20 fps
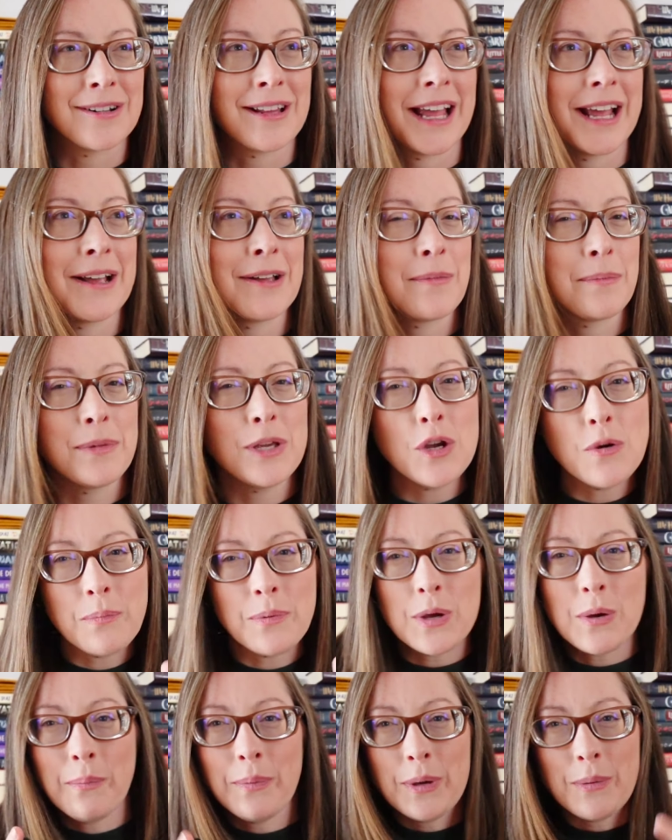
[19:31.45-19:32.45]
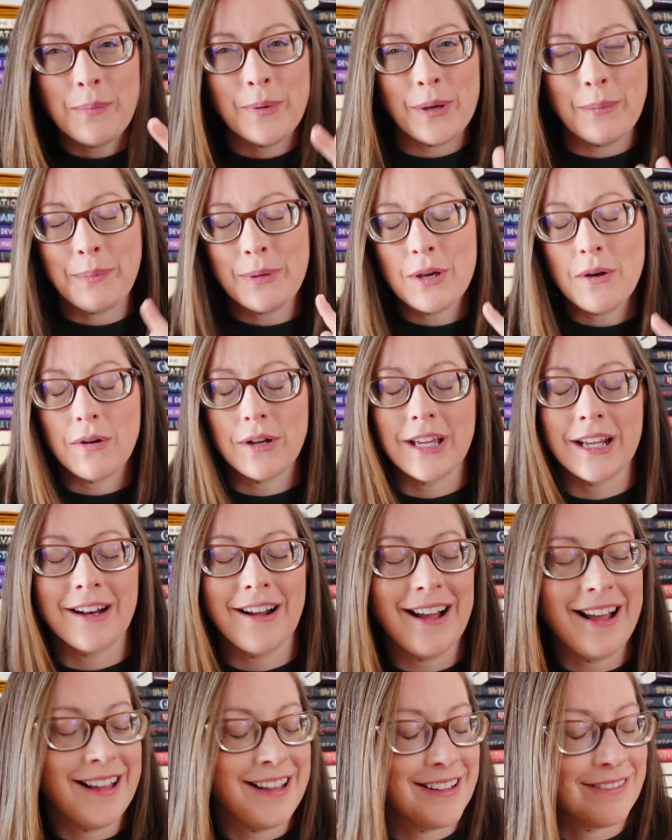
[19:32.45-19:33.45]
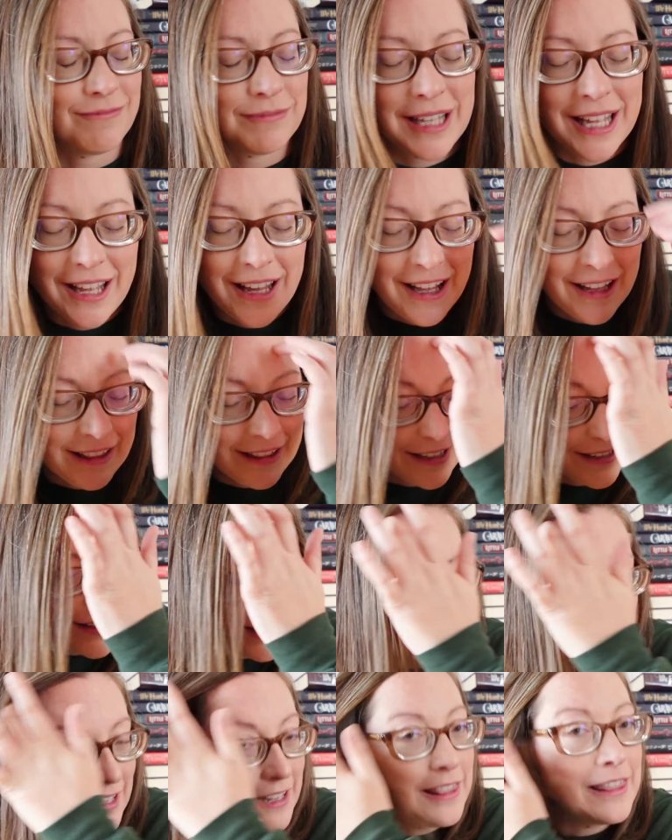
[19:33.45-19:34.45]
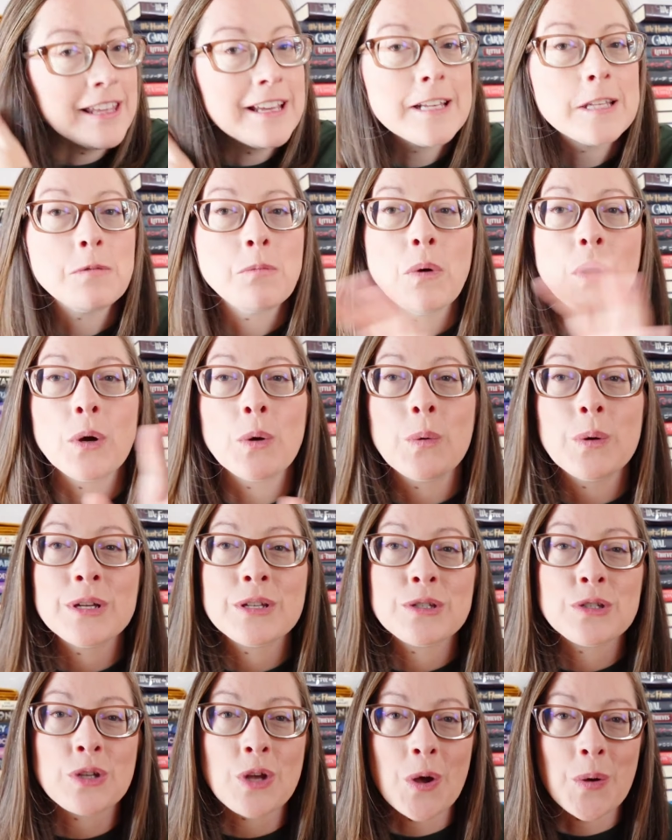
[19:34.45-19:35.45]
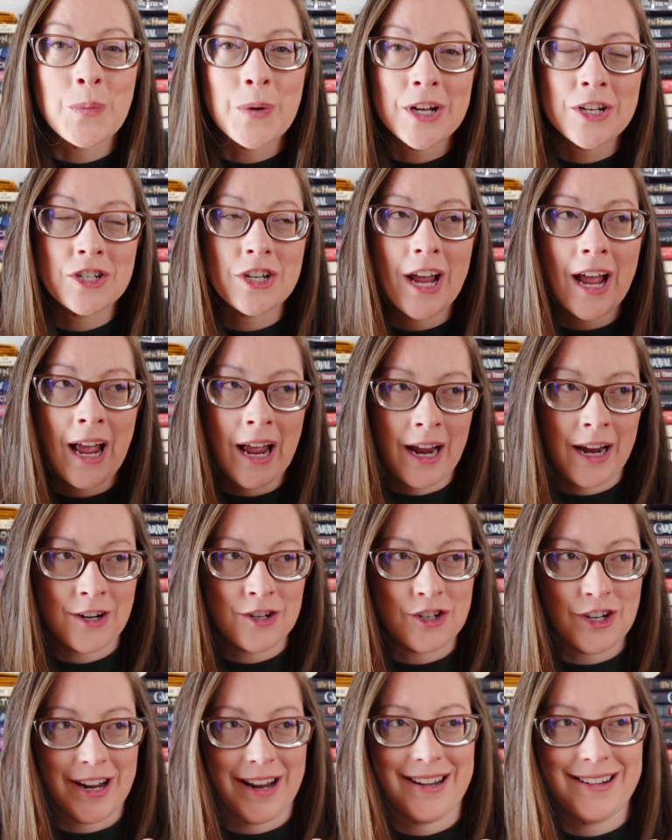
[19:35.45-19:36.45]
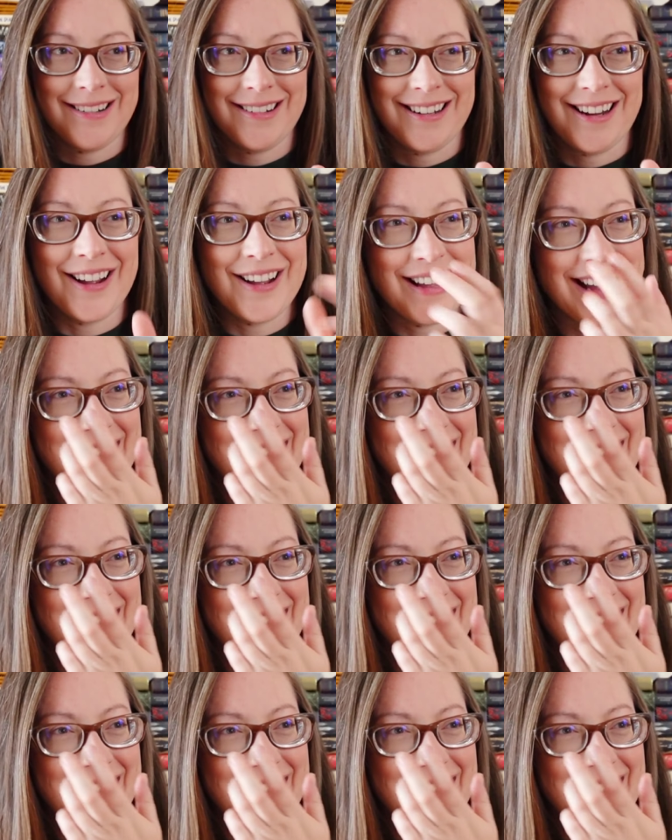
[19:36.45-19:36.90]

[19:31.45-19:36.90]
They're like, pew, pew, pew, pew, pew. You know, if, listen, this book was so much action.